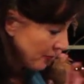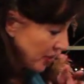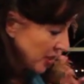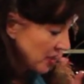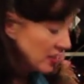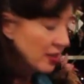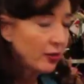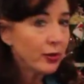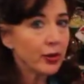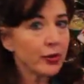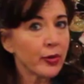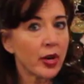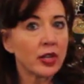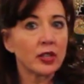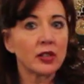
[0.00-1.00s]

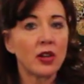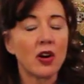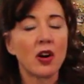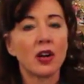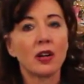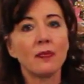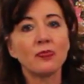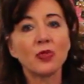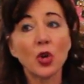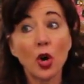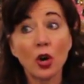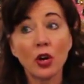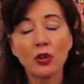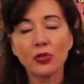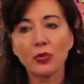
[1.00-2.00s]
continuing right along,
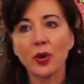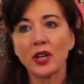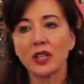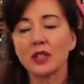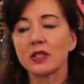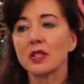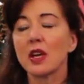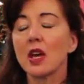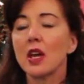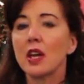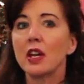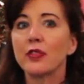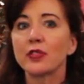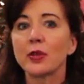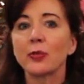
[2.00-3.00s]
arthritis.
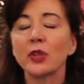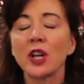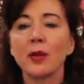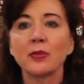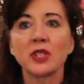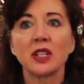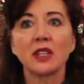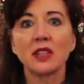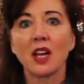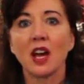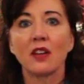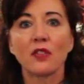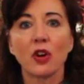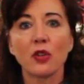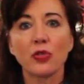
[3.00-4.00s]
If someone comes in and they
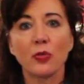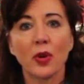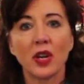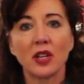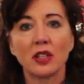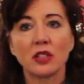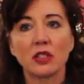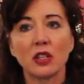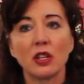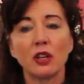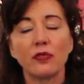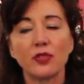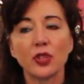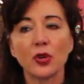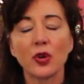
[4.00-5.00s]
have arthritis,
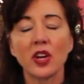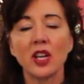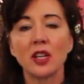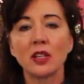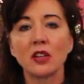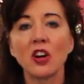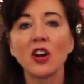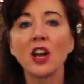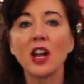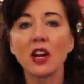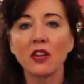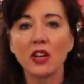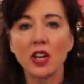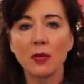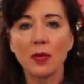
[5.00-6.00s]
if you're in our
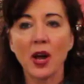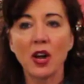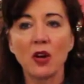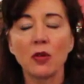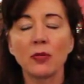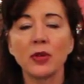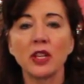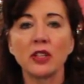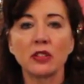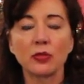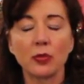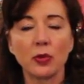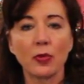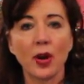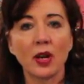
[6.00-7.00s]
area, by all means,
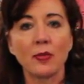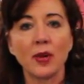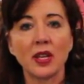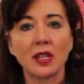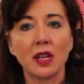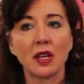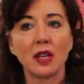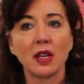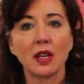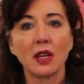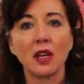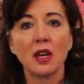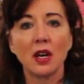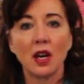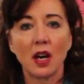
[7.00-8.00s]
we recommend getting
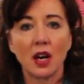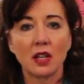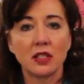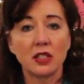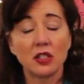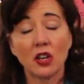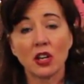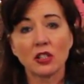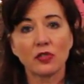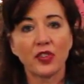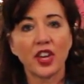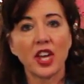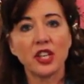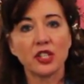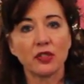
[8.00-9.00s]

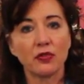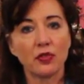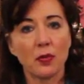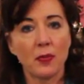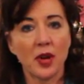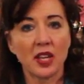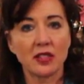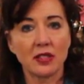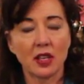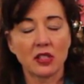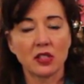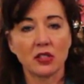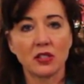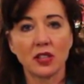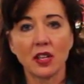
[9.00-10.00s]
detoxification foot bath
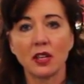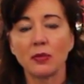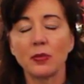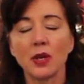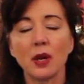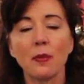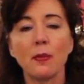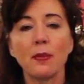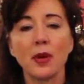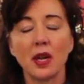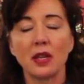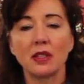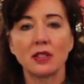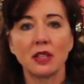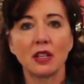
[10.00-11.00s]
sessions. They can be
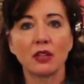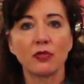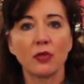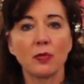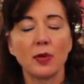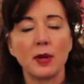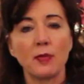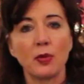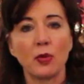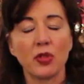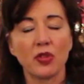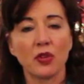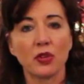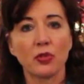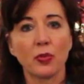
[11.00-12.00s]
amazing for people
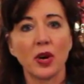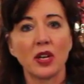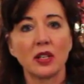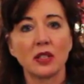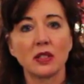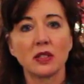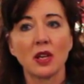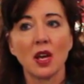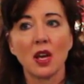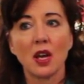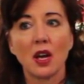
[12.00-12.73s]
with arthritis.